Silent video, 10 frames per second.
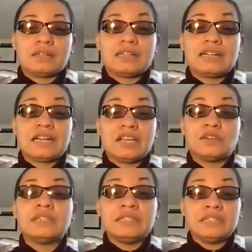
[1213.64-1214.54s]

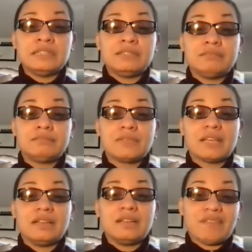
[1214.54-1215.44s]
clarity,
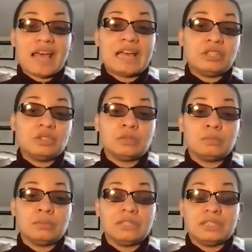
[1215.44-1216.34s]
and the
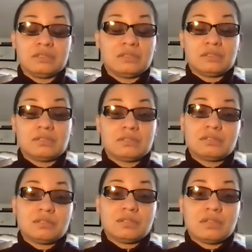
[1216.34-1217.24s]
volume is
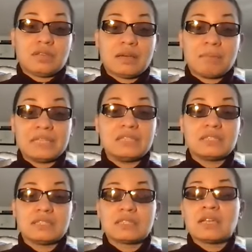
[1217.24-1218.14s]

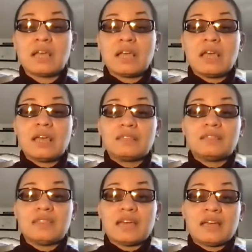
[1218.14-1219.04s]
amazing.
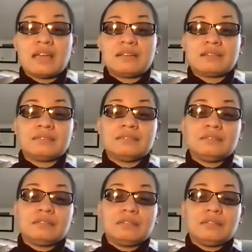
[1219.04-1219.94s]

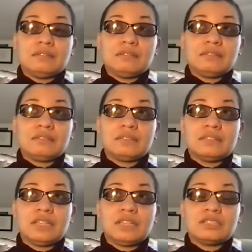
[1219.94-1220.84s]
Then
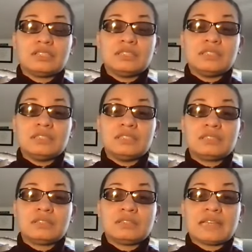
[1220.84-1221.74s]
there
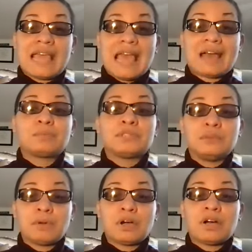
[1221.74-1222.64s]
is the
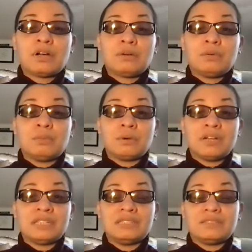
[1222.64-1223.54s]
caption part
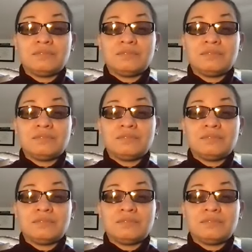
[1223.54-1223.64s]
where it's